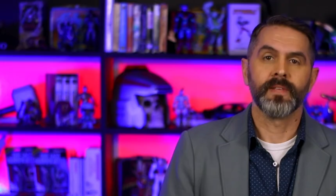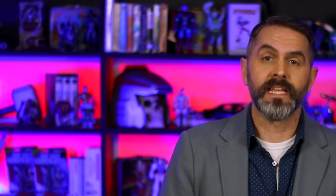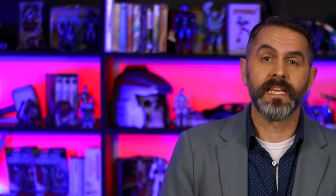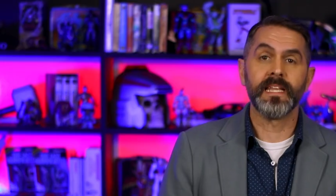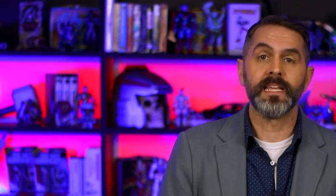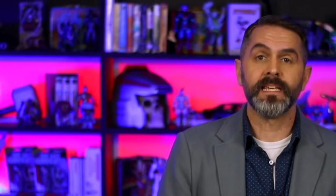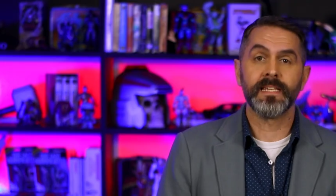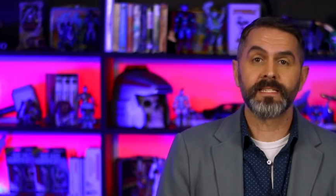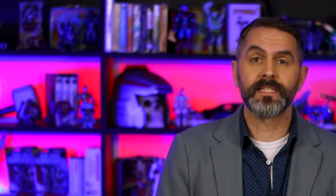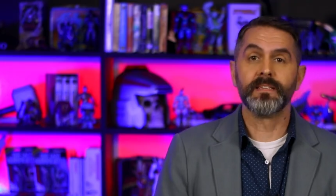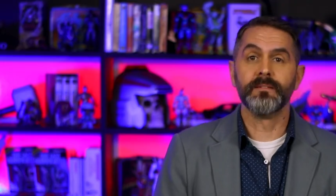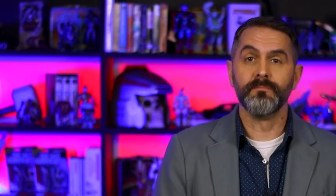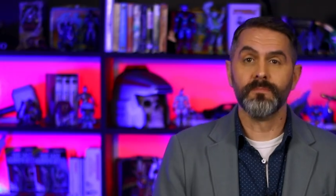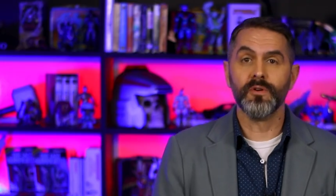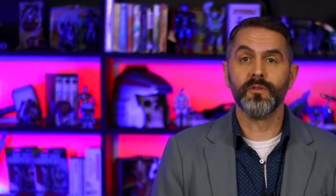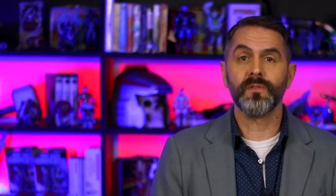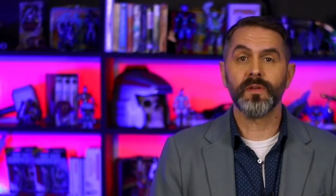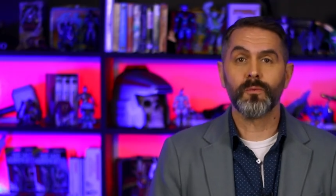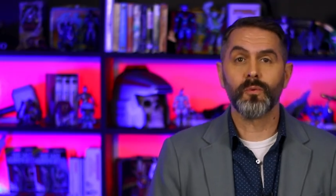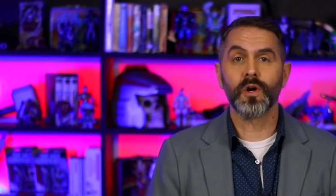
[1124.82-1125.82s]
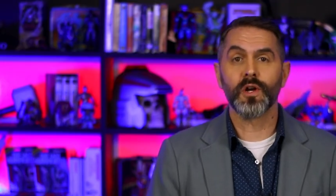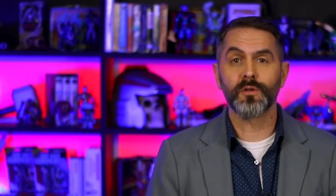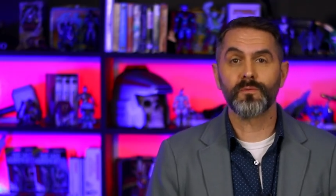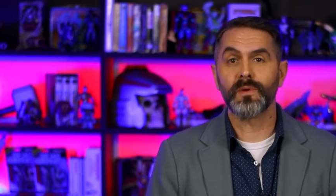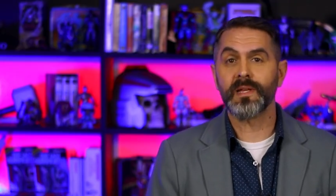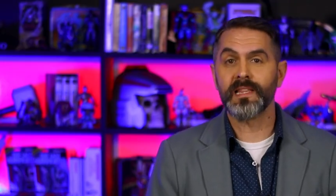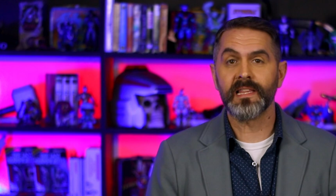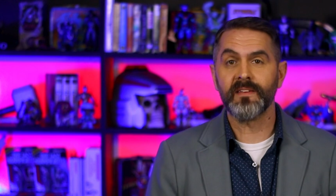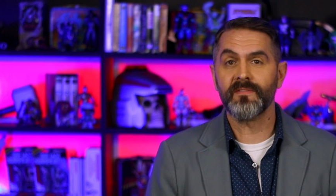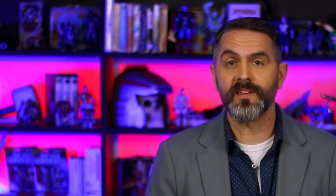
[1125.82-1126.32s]
It is the movie world
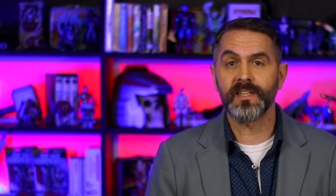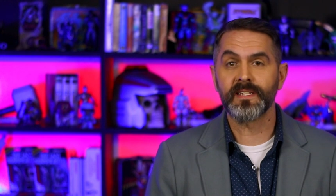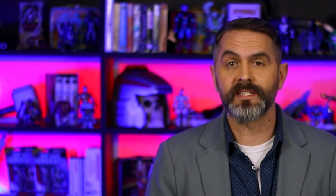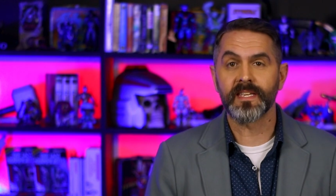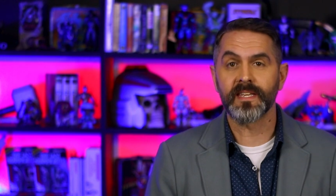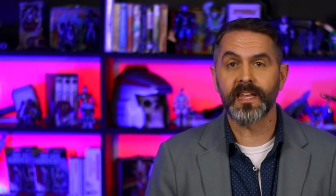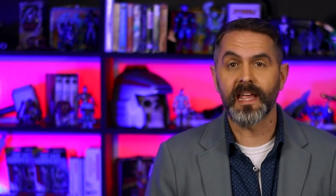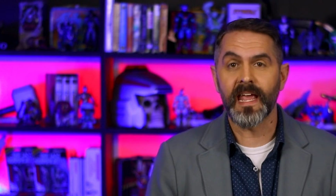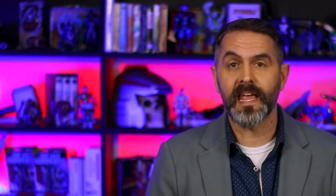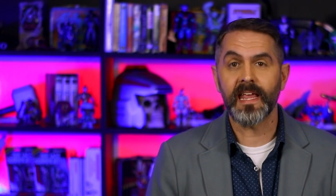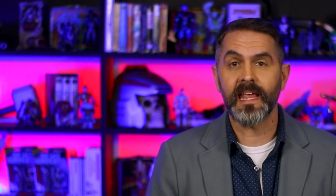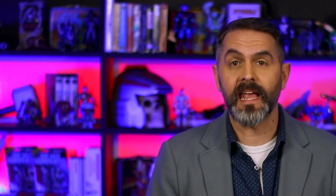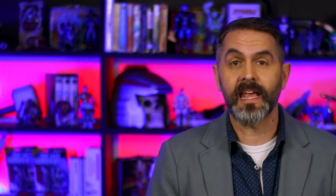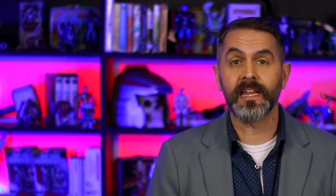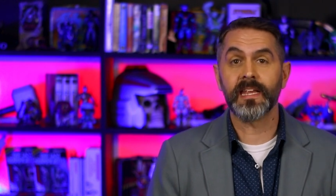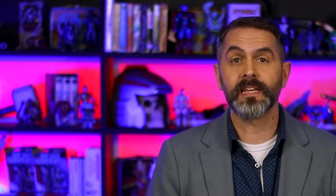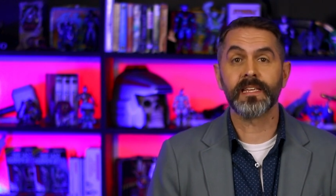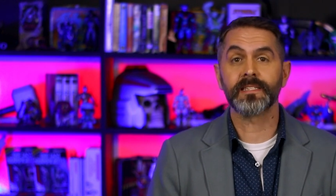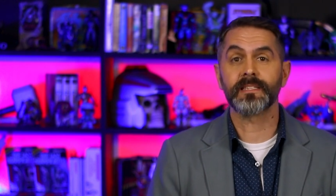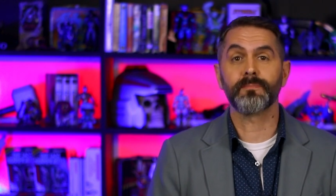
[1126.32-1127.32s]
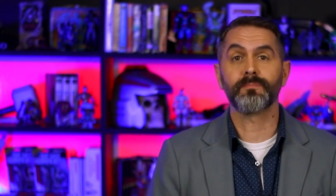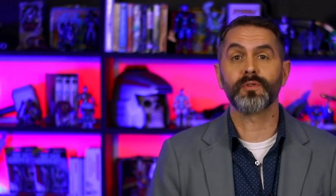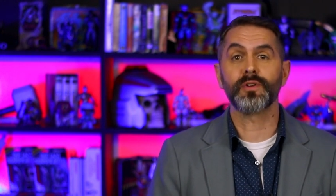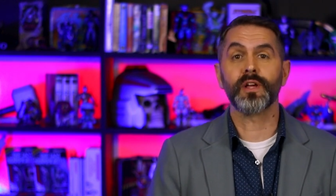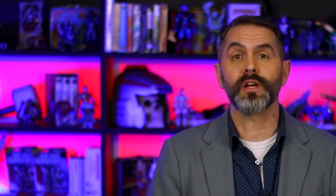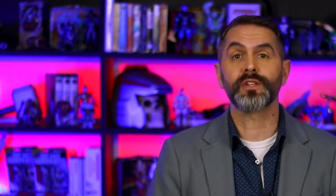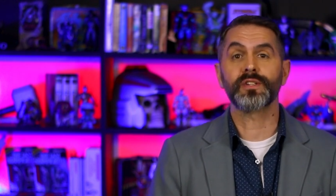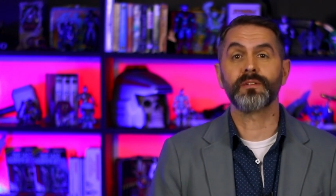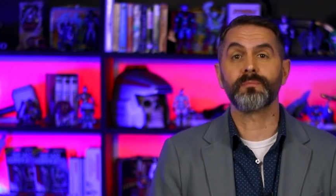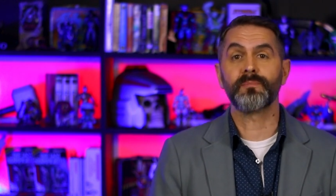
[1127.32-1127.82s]
we live in today, and it is a
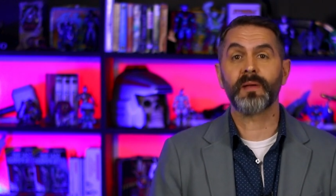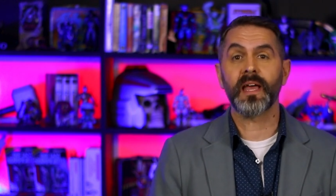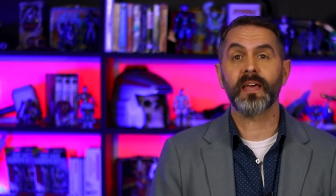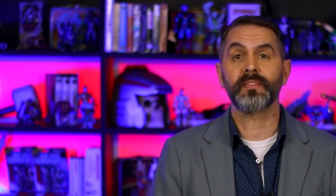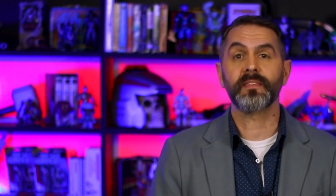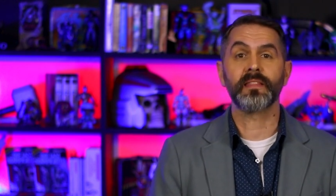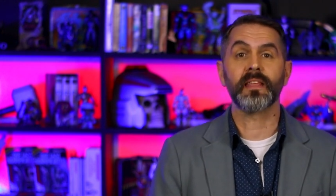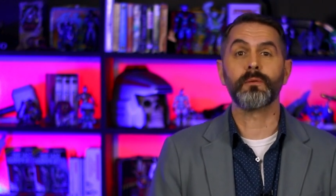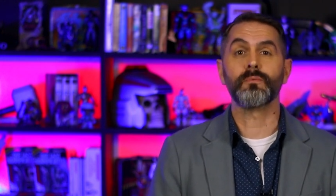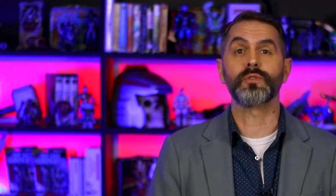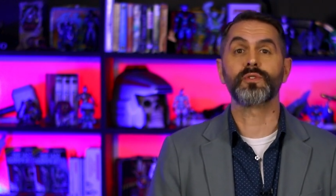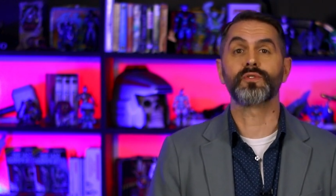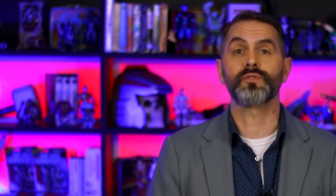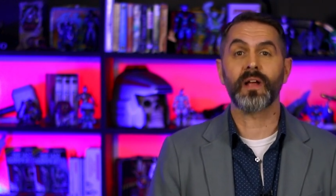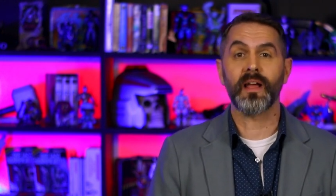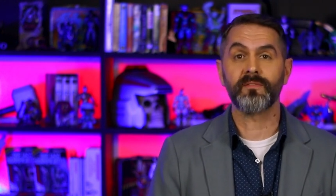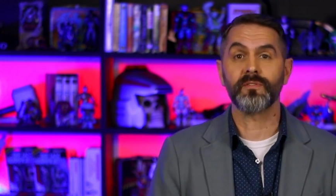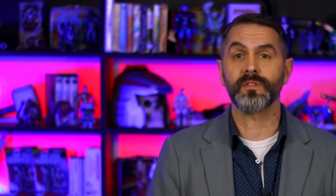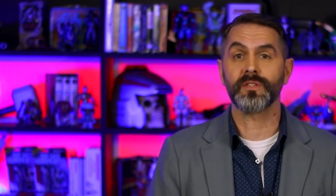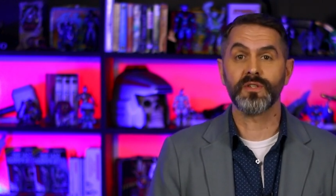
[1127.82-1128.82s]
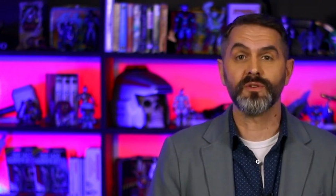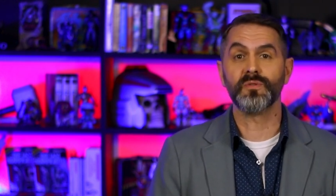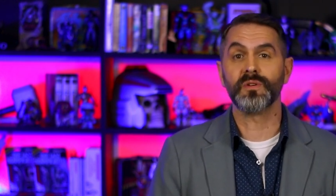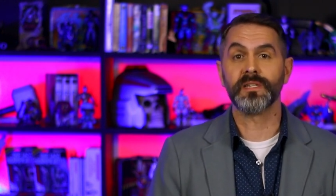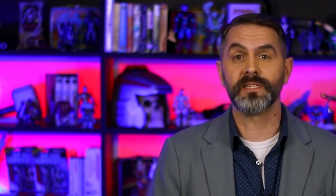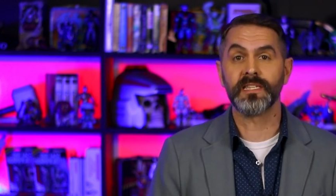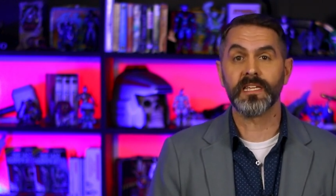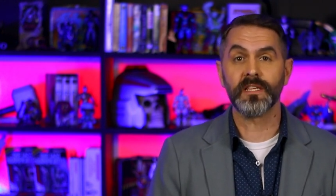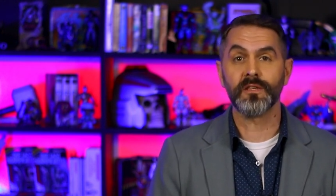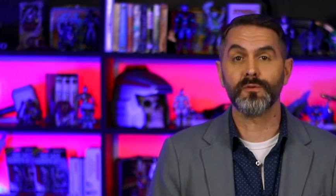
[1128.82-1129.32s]
production path that they will travel to
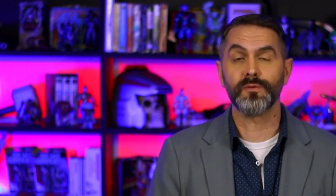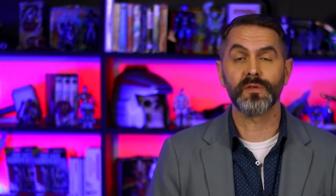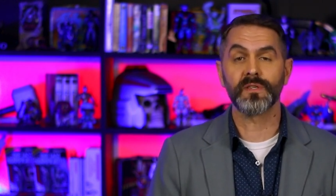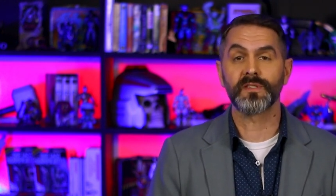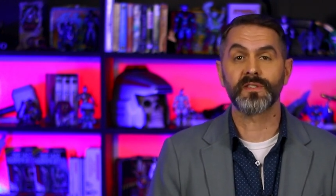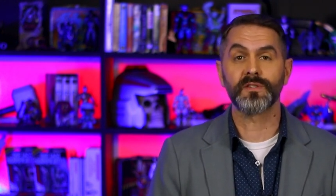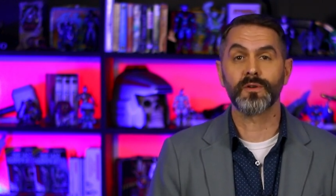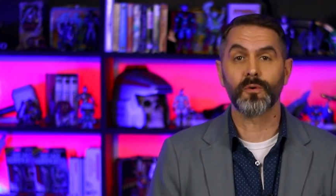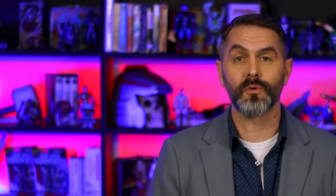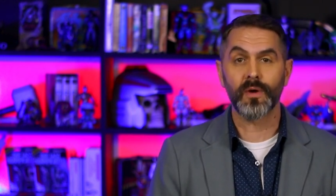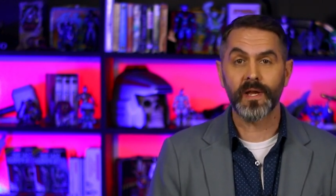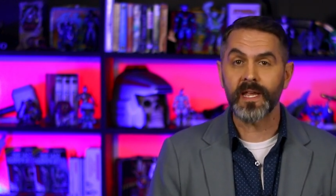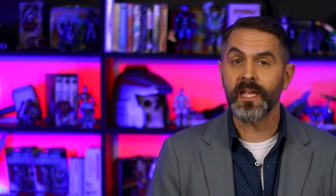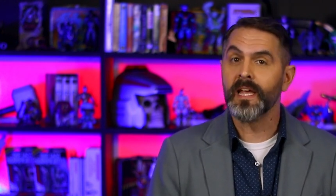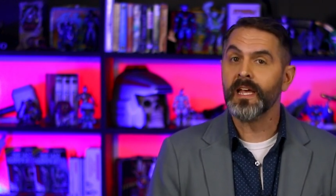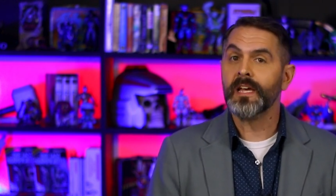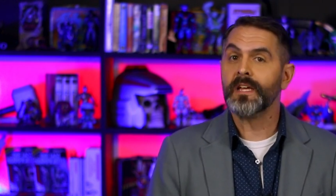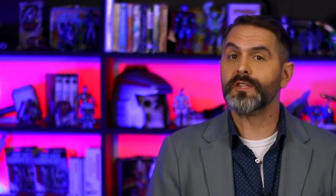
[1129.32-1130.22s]
continue the story,